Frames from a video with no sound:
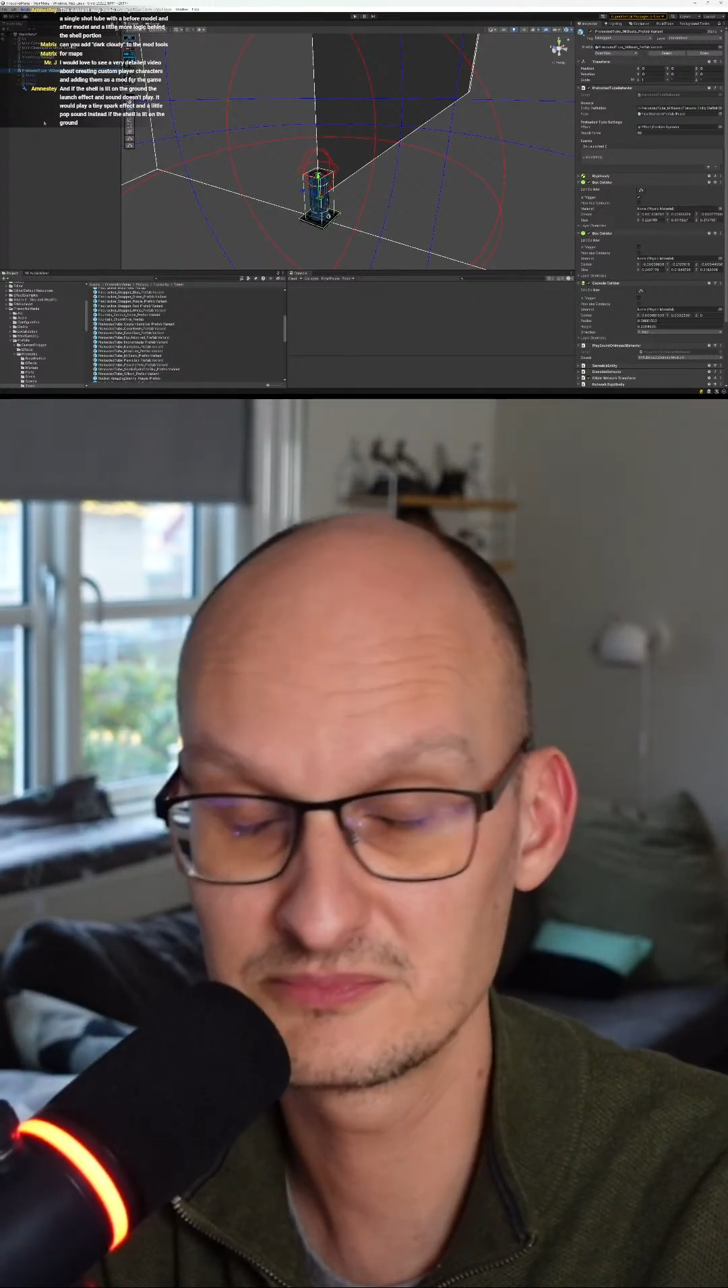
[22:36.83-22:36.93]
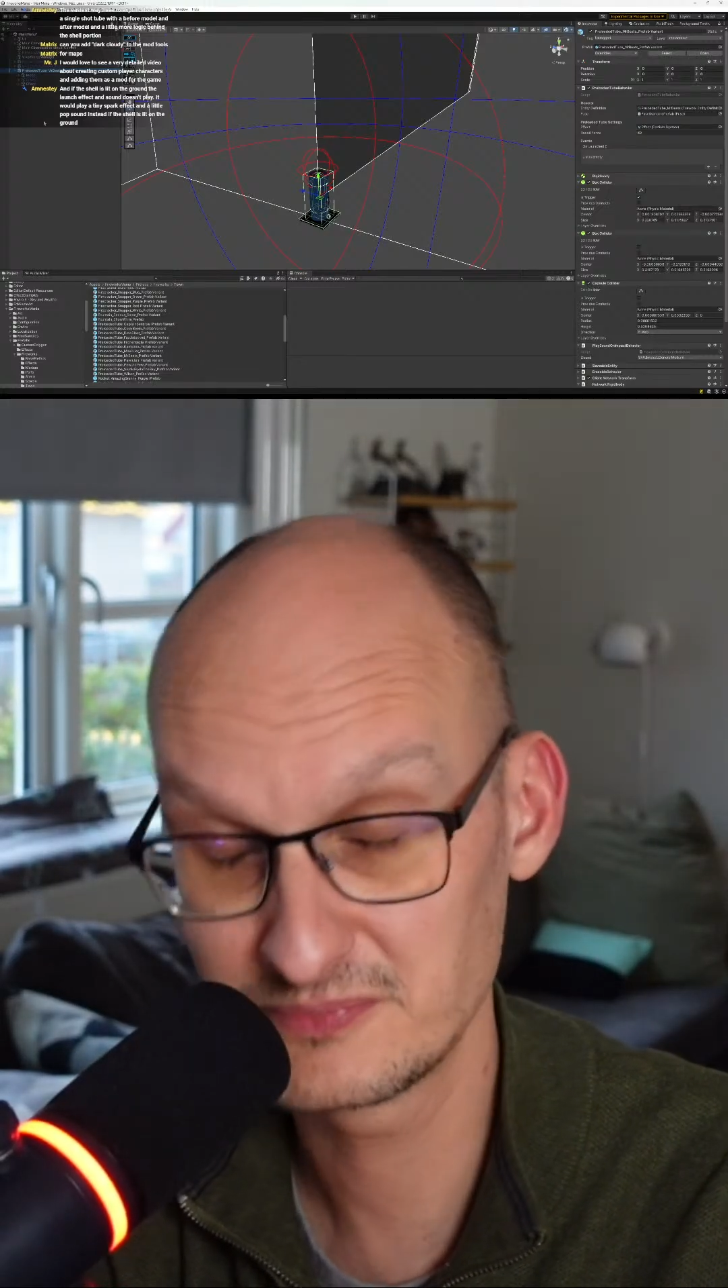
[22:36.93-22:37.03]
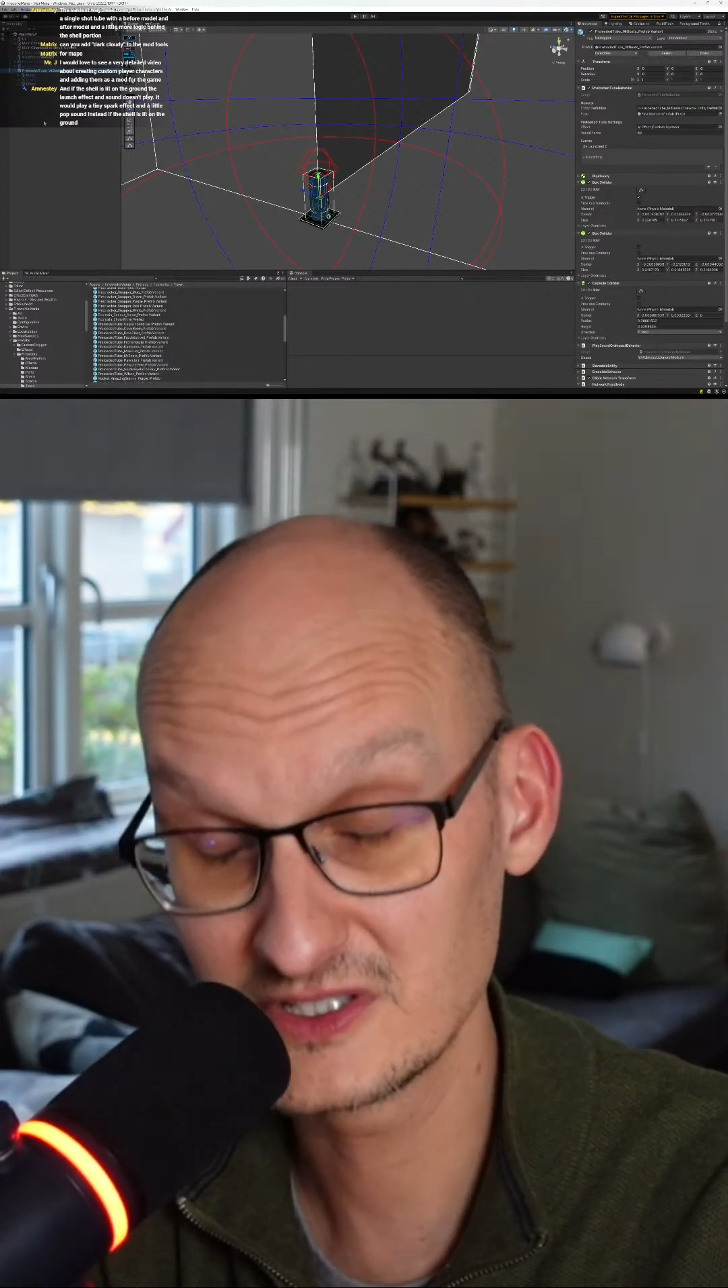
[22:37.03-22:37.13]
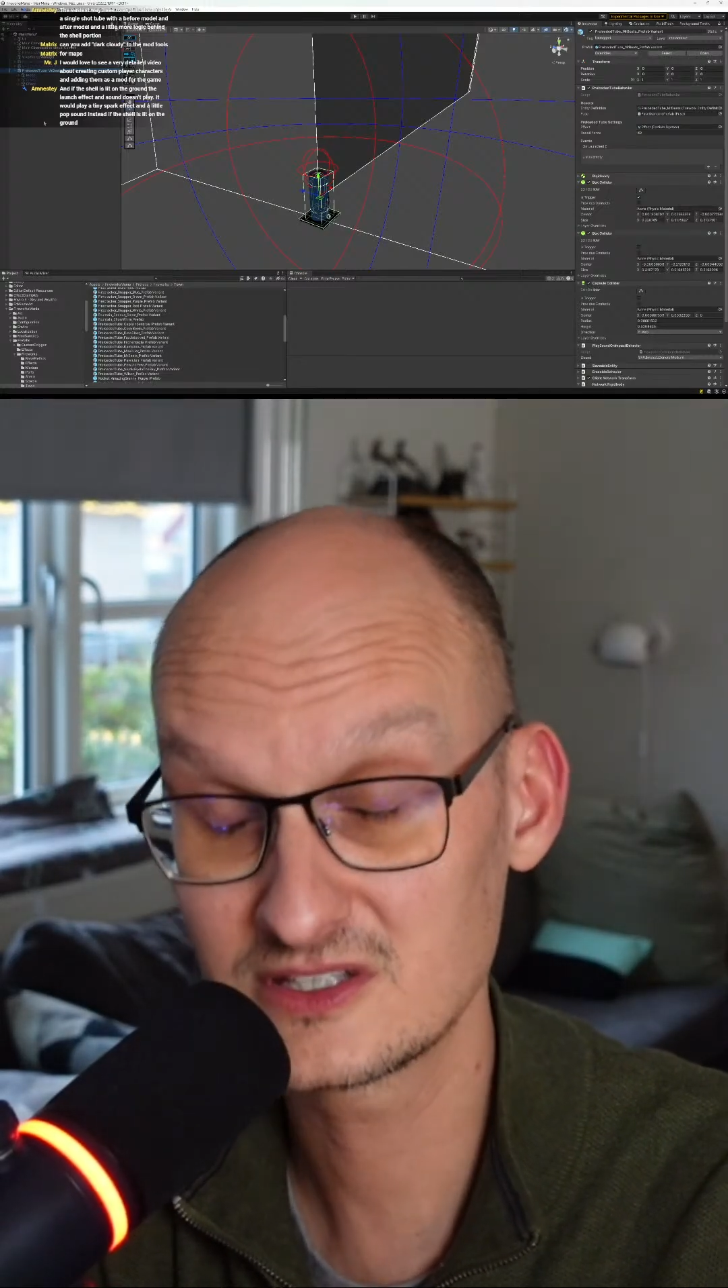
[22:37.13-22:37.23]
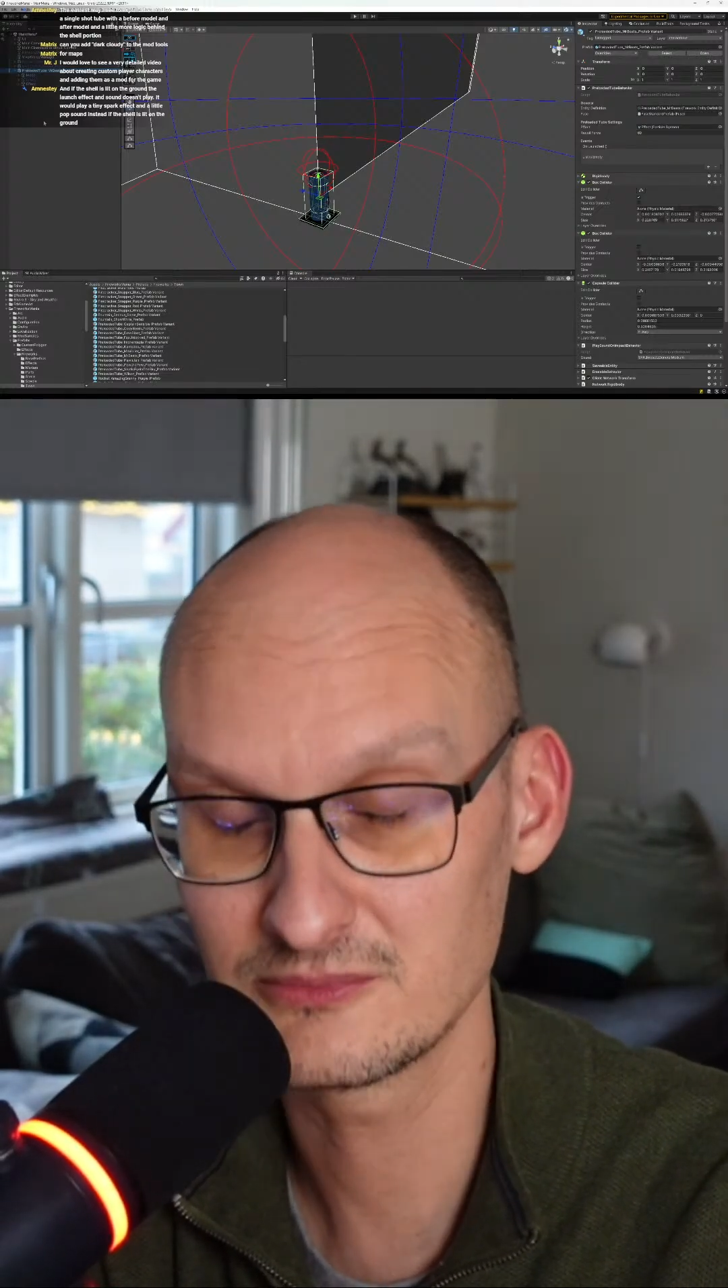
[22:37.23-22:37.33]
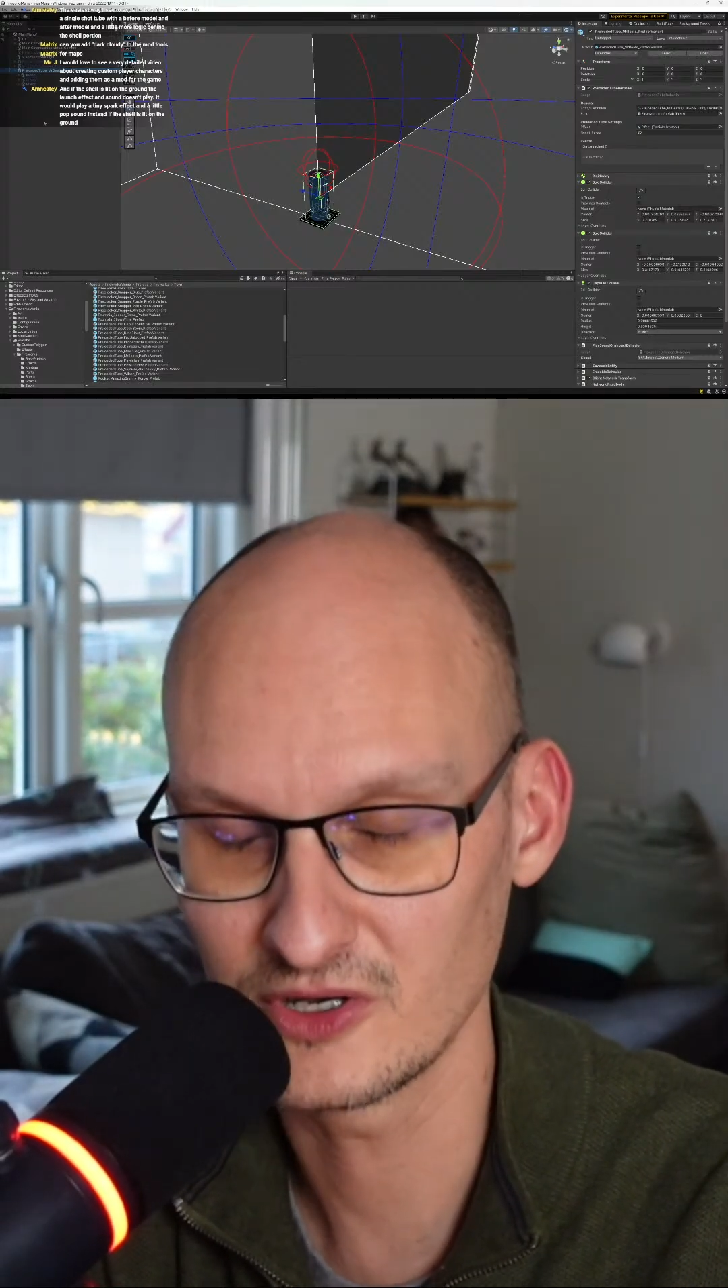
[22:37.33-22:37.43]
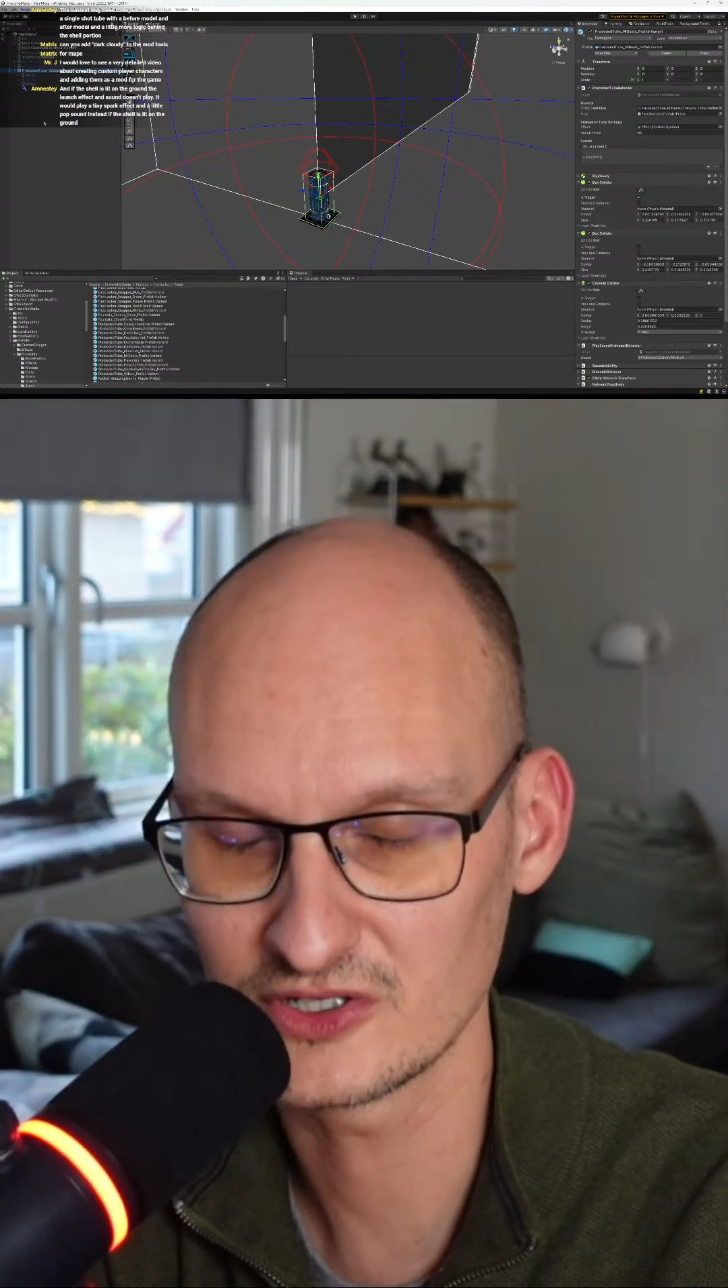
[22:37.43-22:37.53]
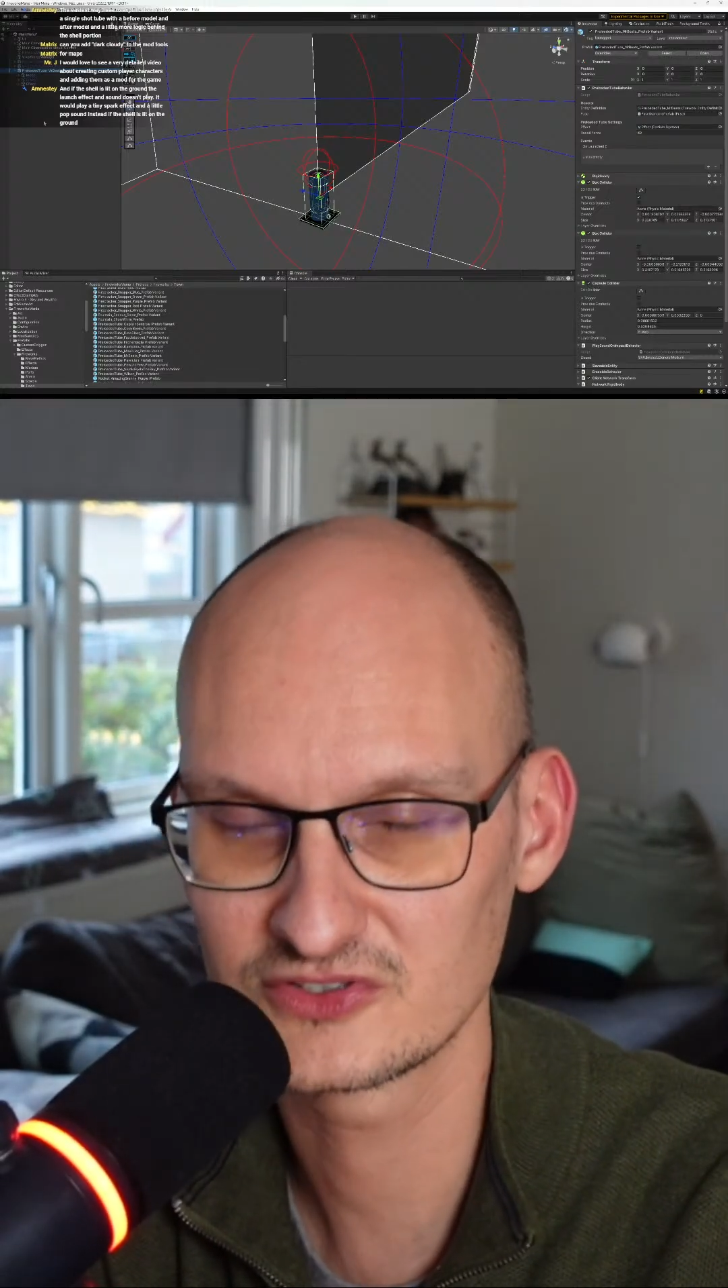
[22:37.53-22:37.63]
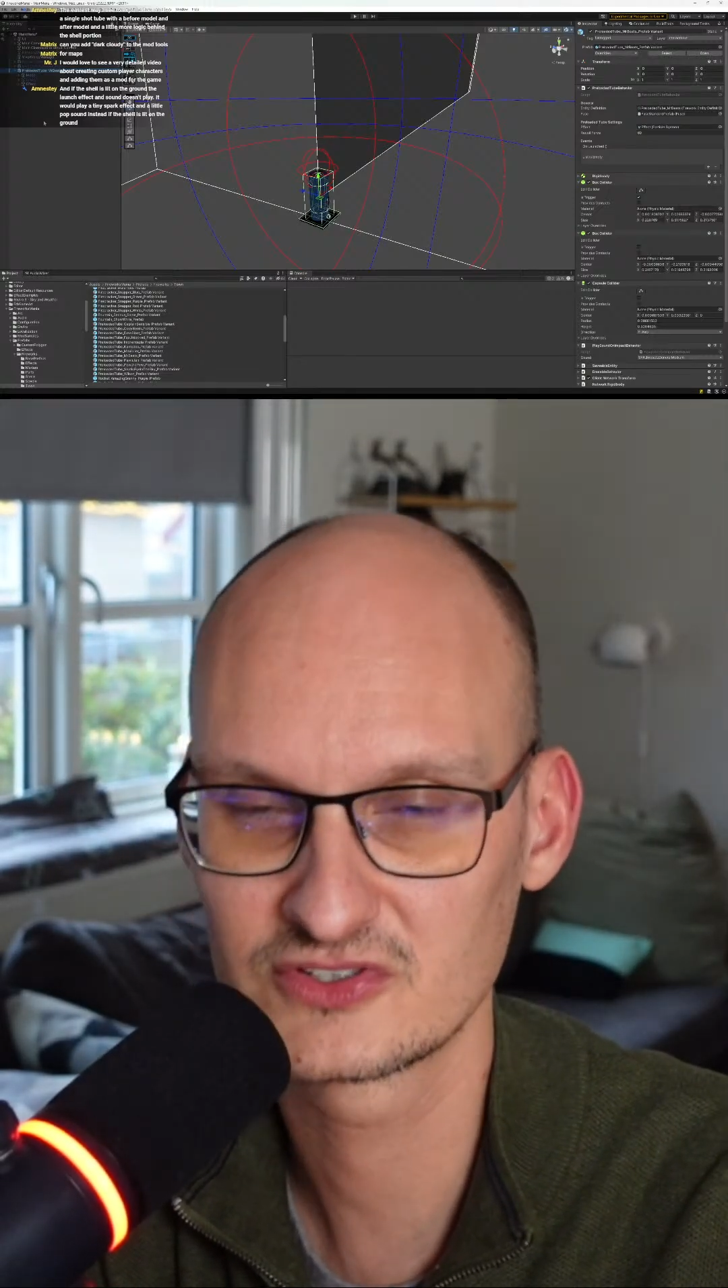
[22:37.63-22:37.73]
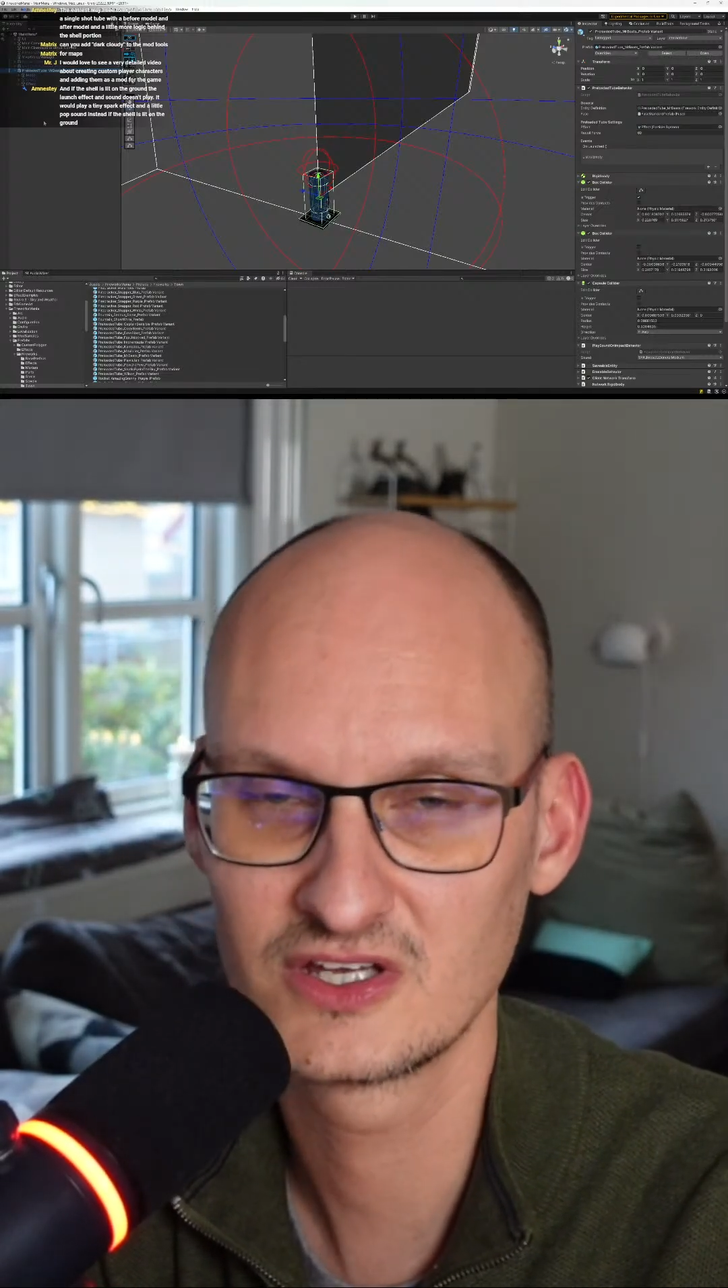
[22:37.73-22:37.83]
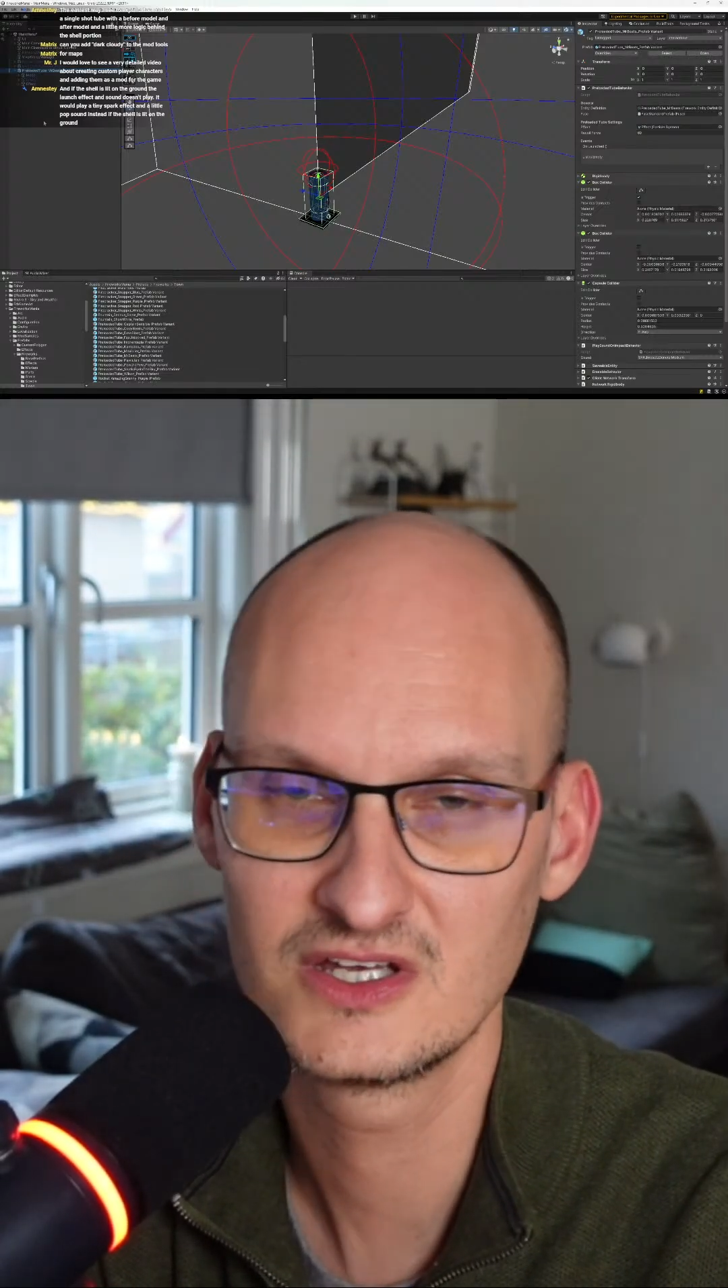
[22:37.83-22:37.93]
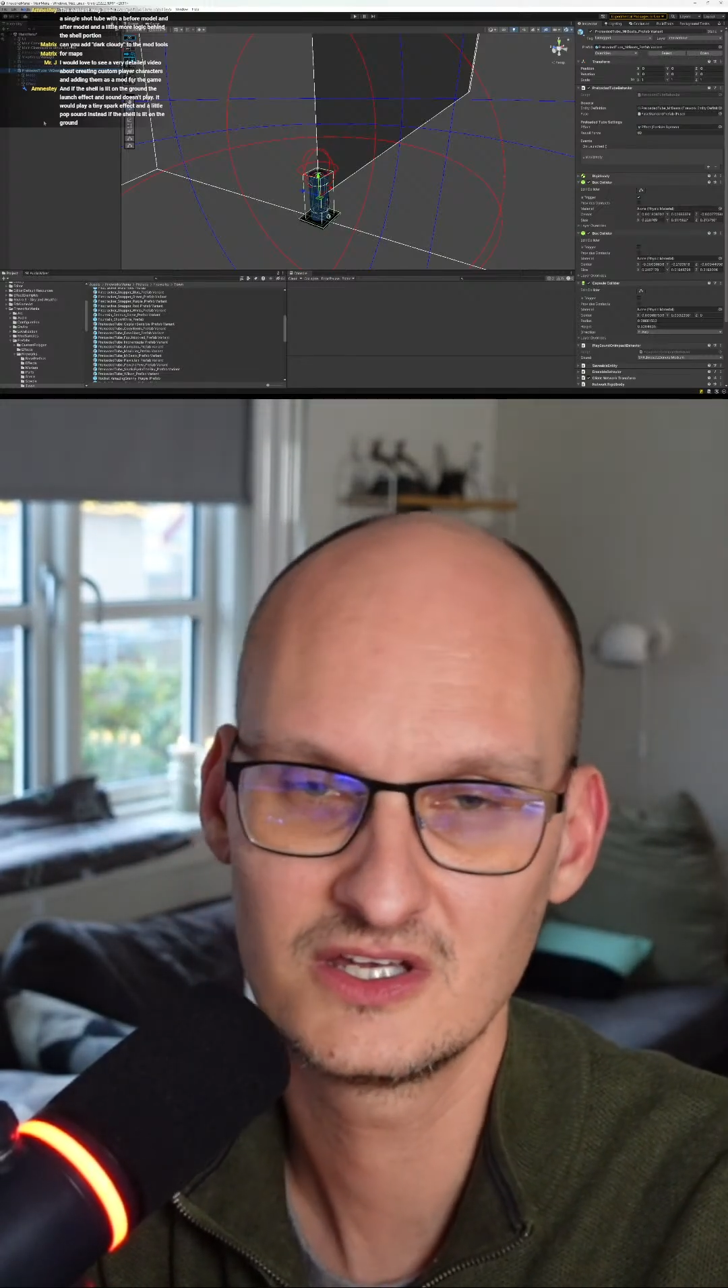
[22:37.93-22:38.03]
build the mods